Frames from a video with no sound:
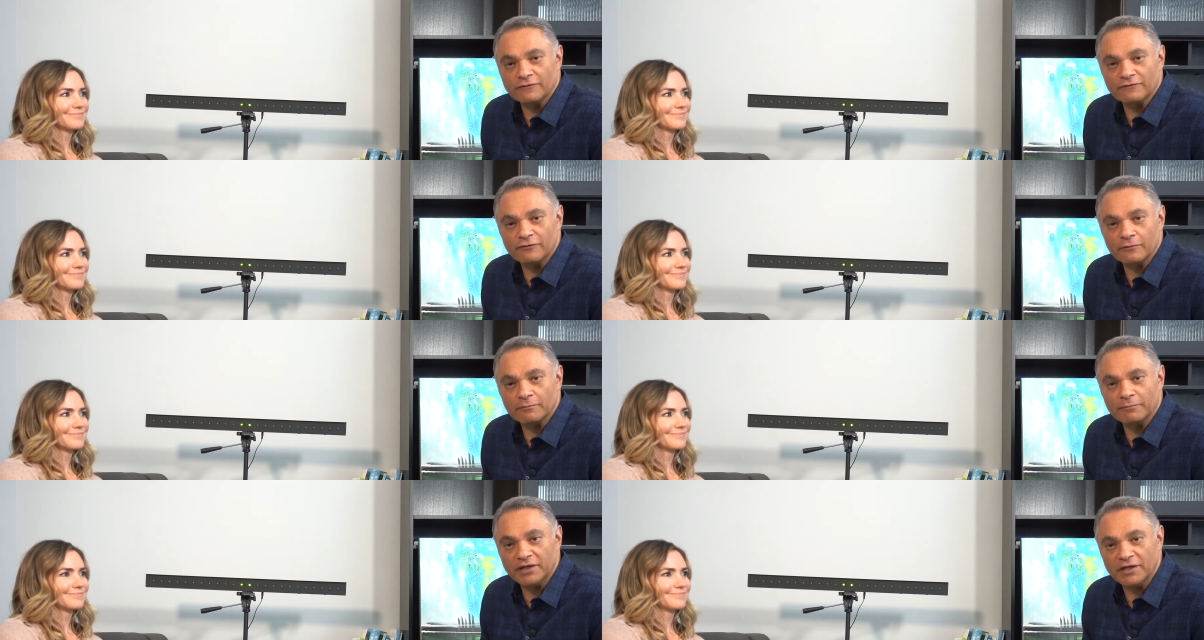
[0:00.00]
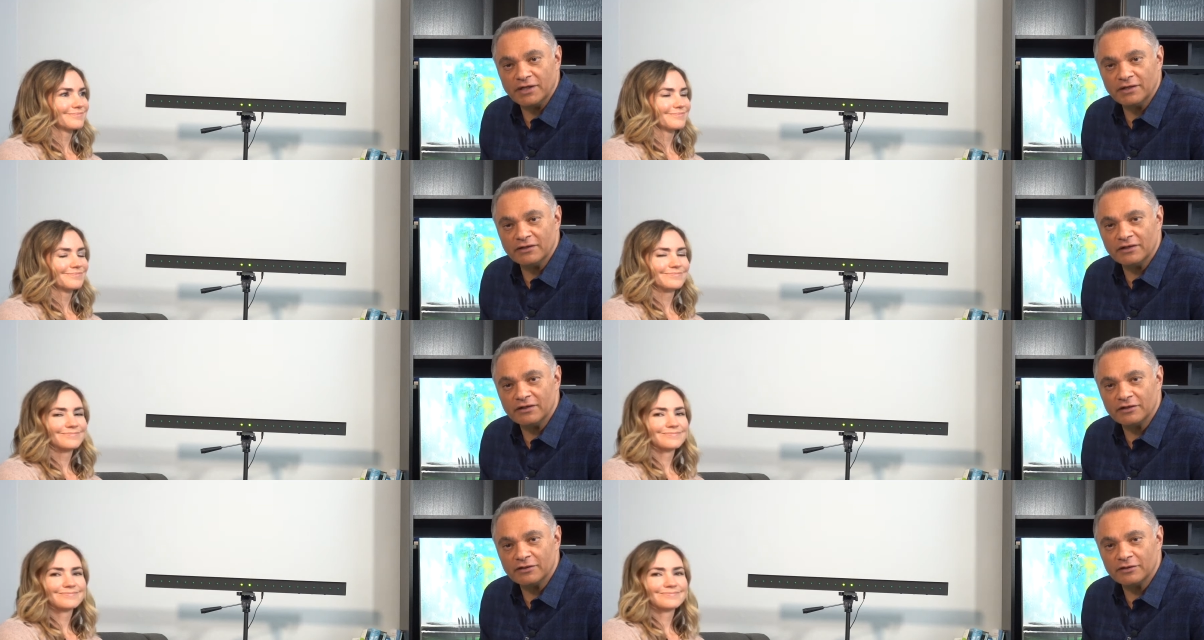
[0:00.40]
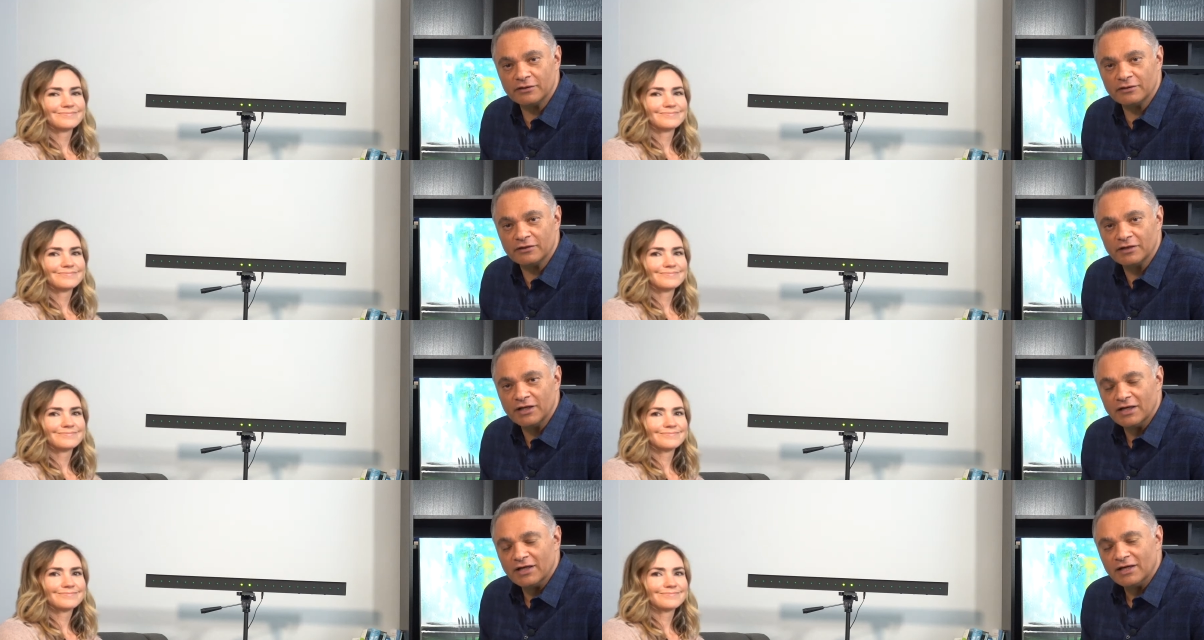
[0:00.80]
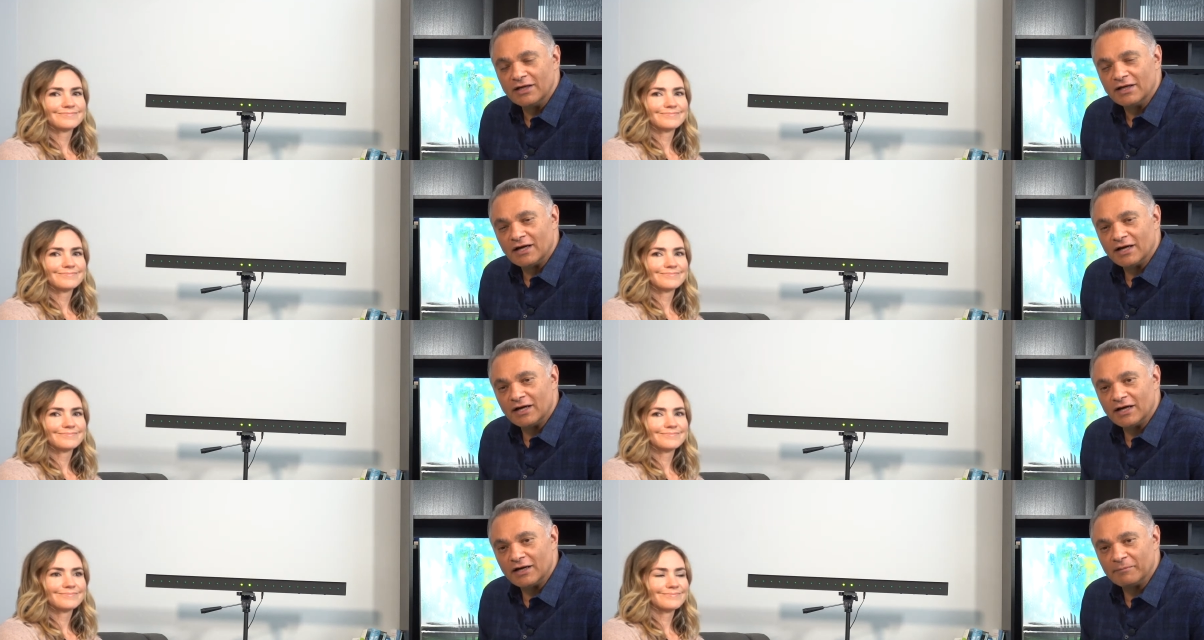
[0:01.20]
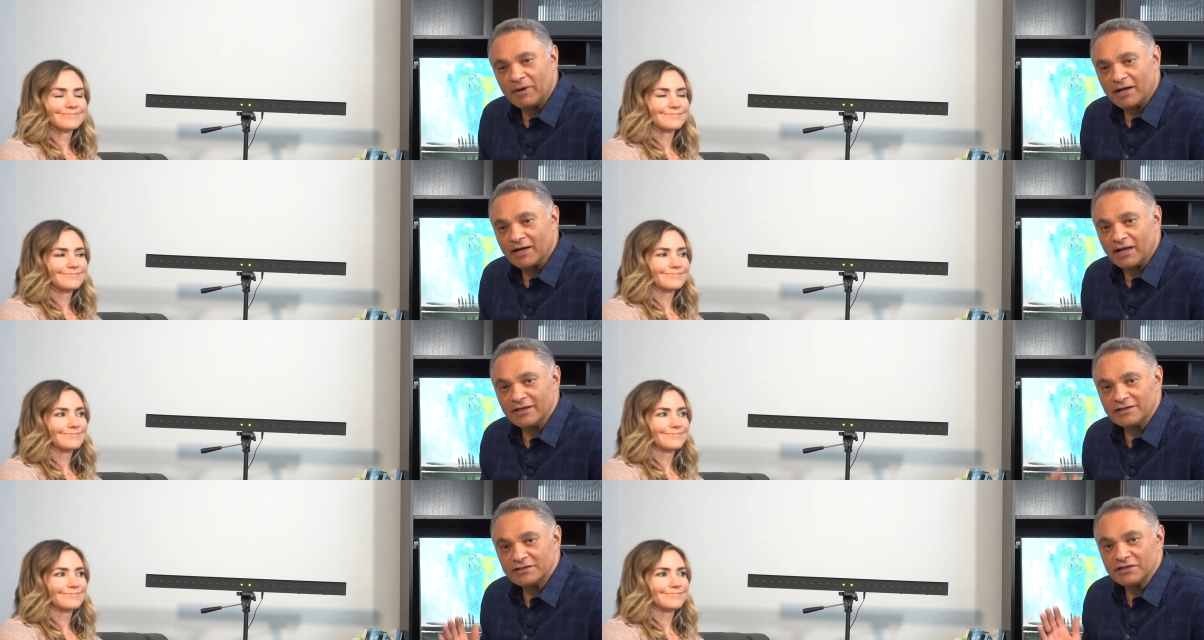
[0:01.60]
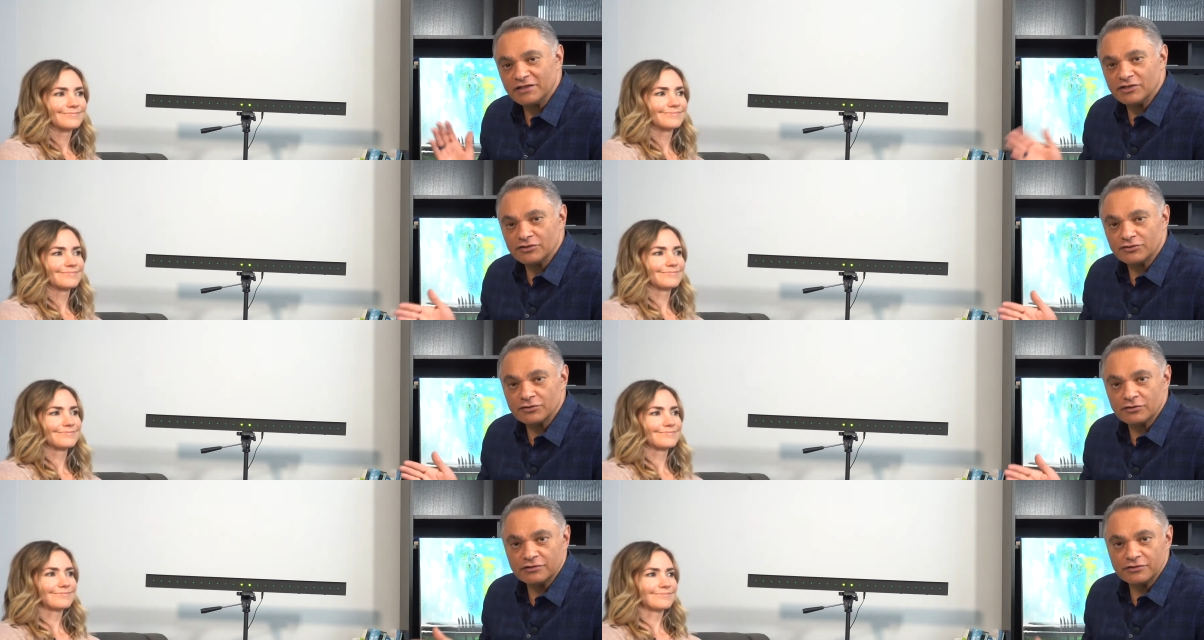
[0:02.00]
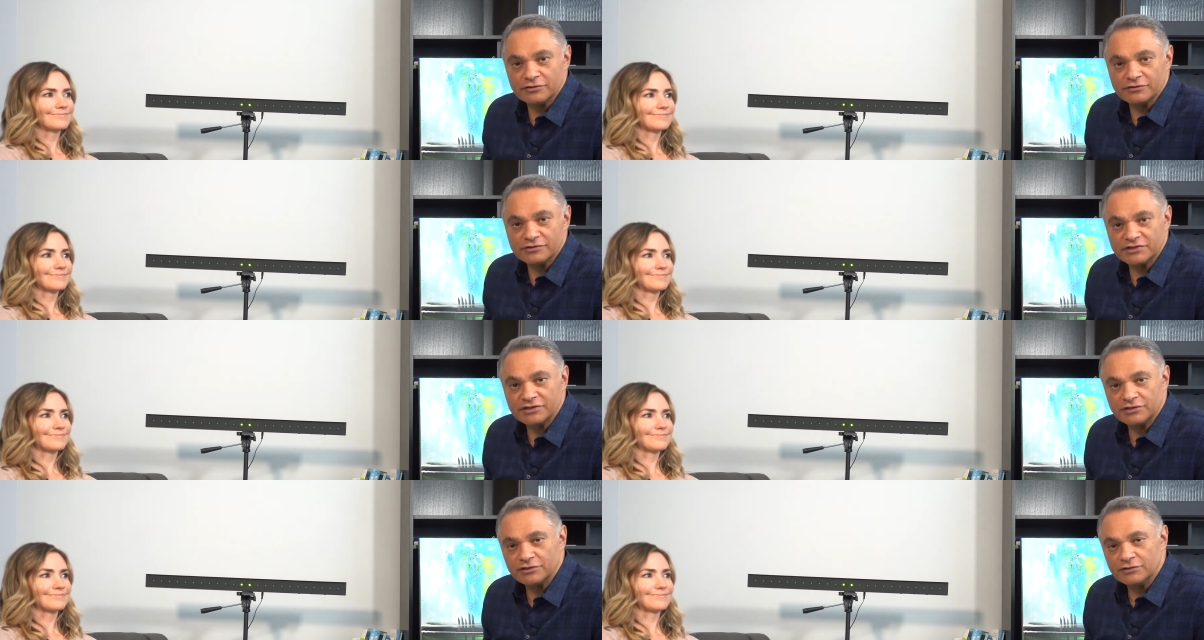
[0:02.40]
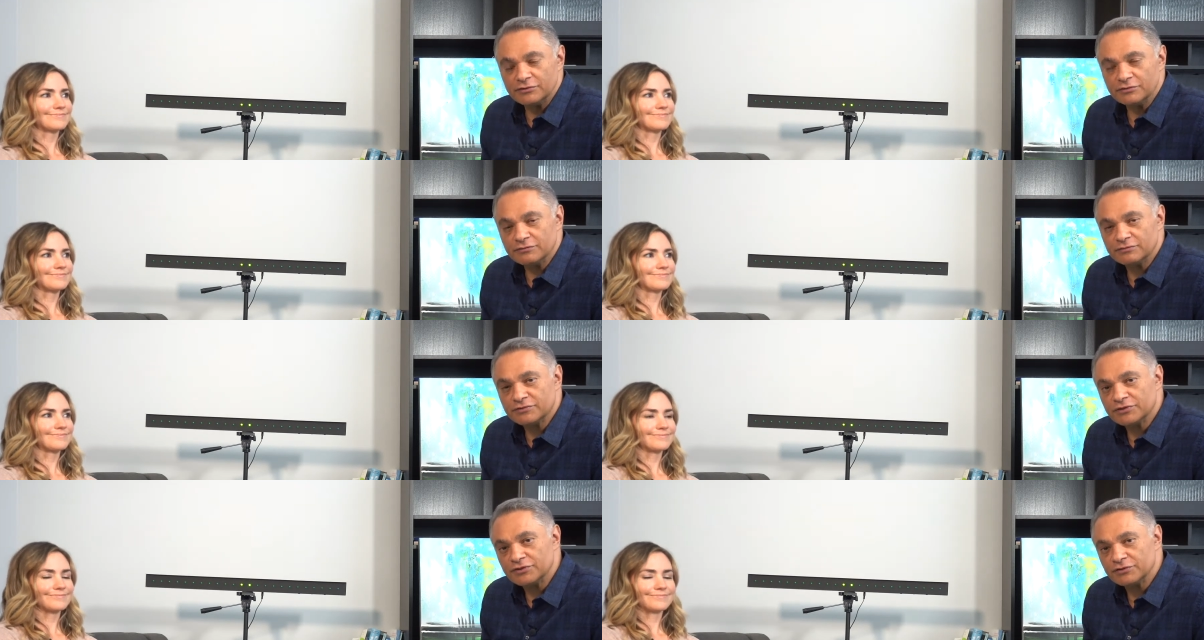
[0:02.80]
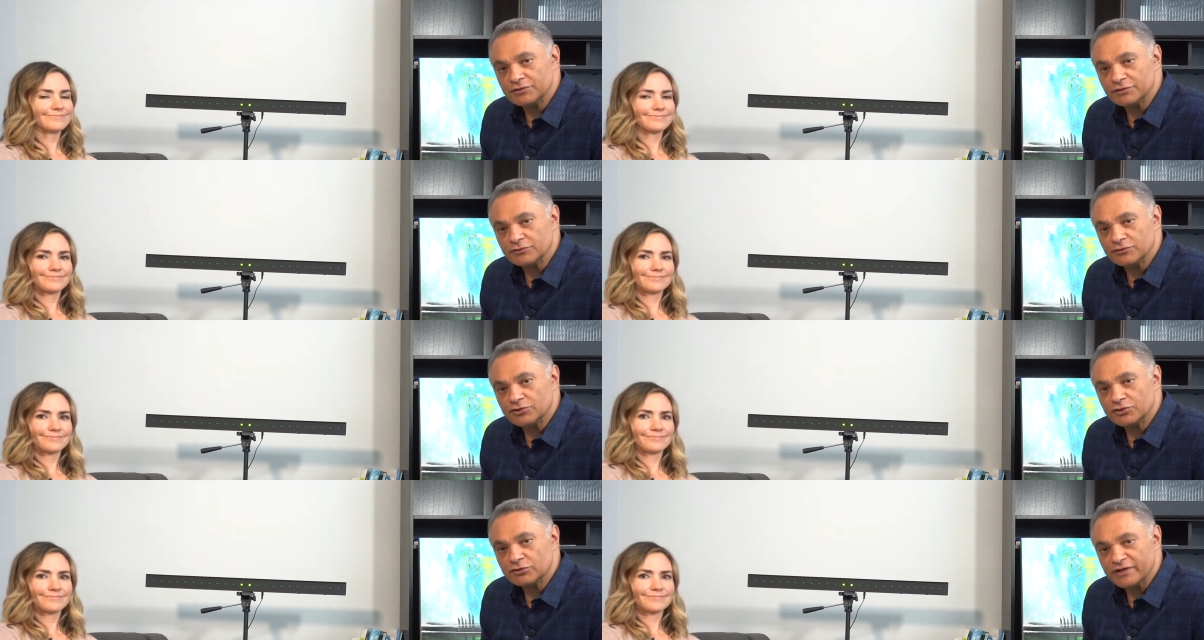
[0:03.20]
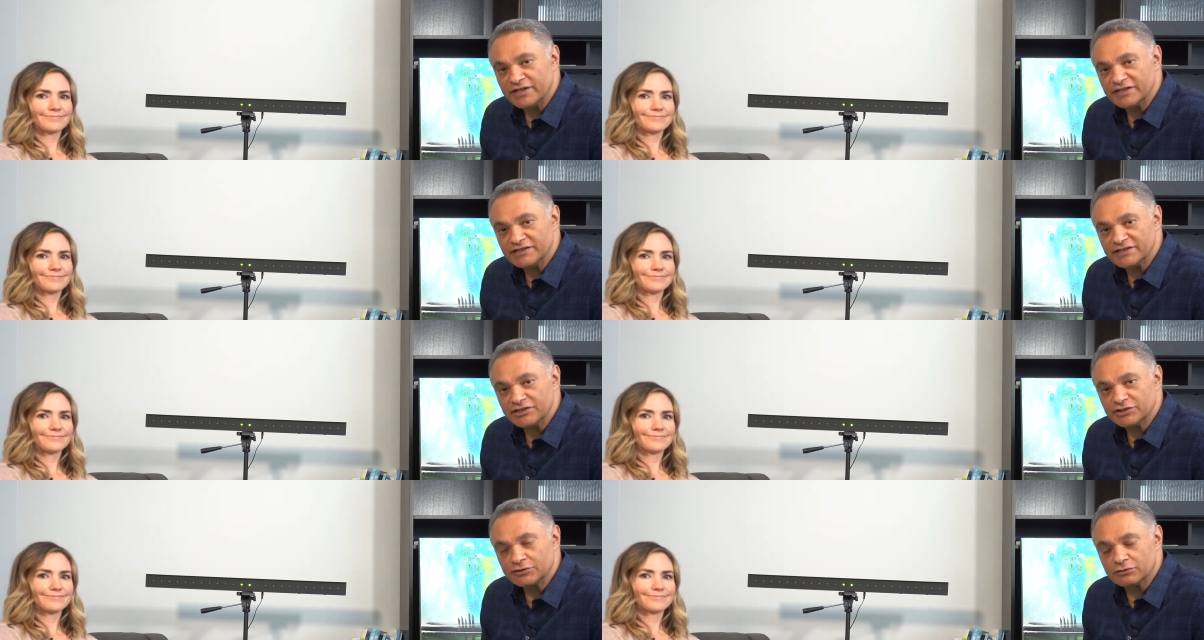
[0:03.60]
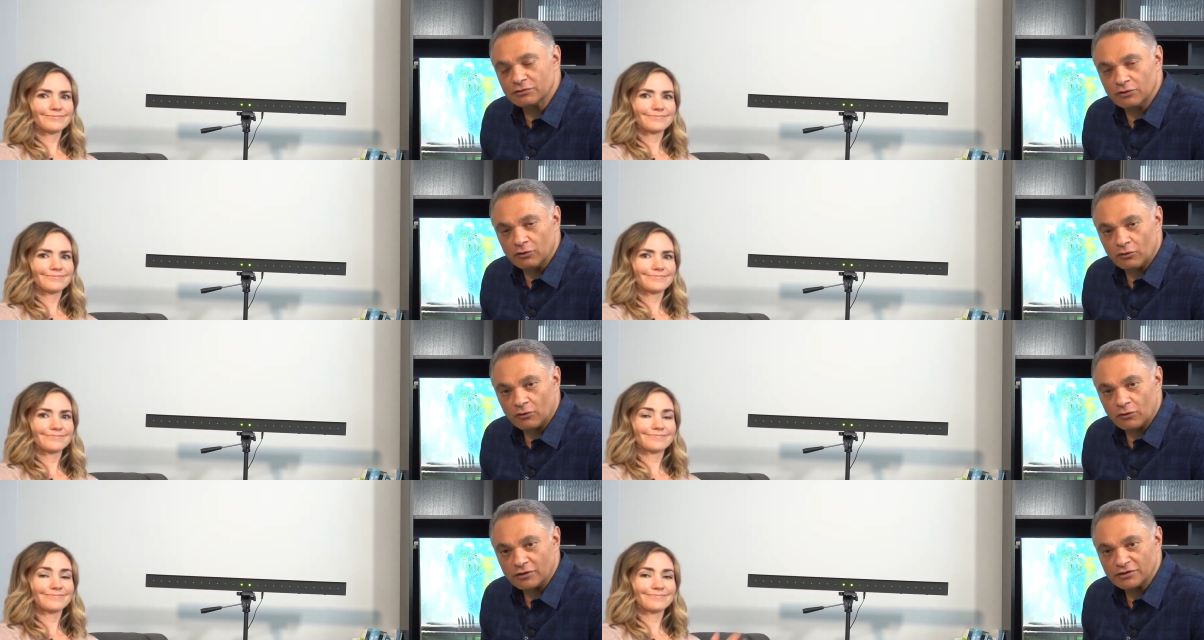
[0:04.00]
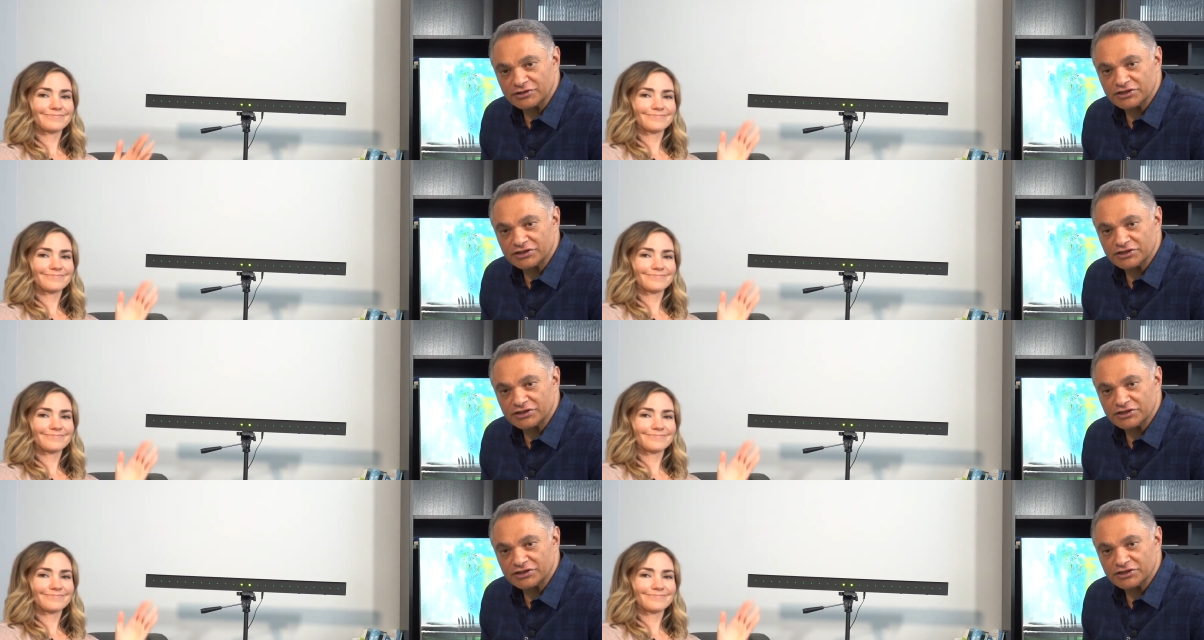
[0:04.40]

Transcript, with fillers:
Speaker 1: for being here. Um, I'd like to introduce you to Tracy Treloar.